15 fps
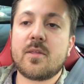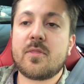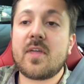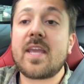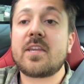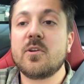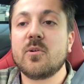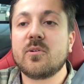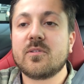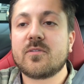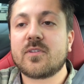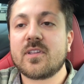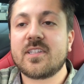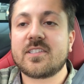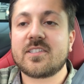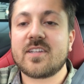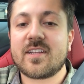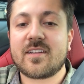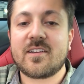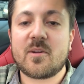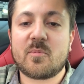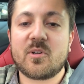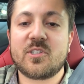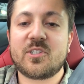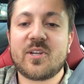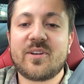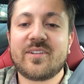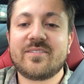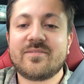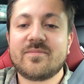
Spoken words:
Thank you for listening. I appreciate it.